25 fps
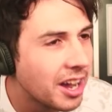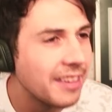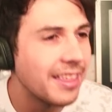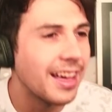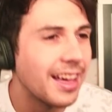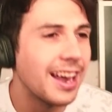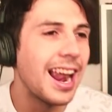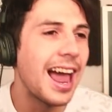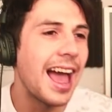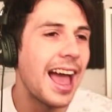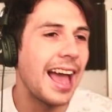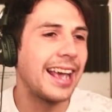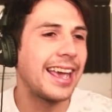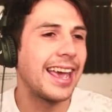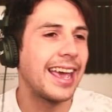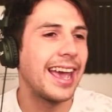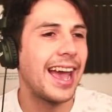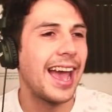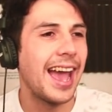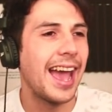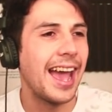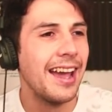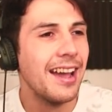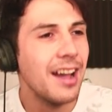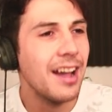of the leg
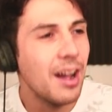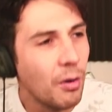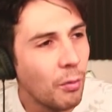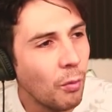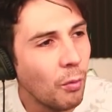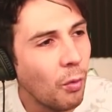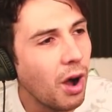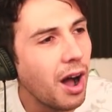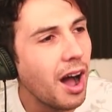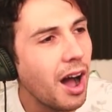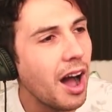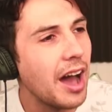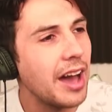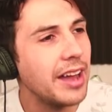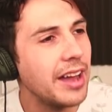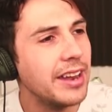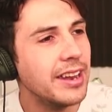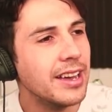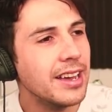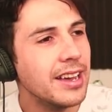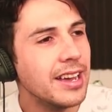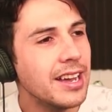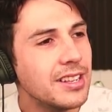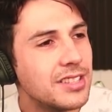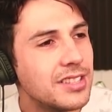here, 1,
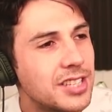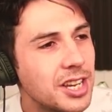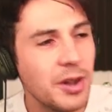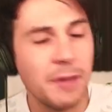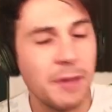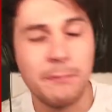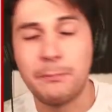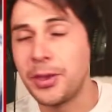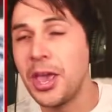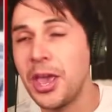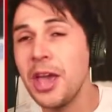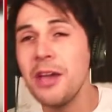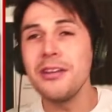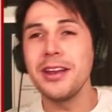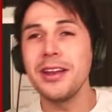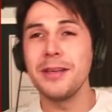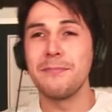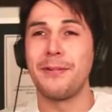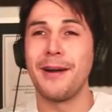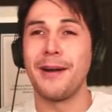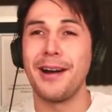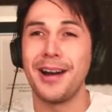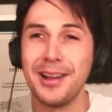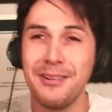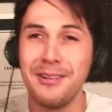2, and
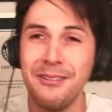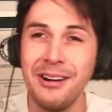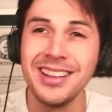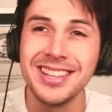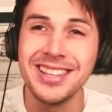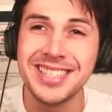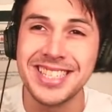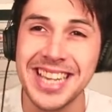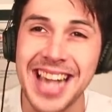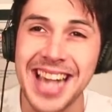Pewdiepie once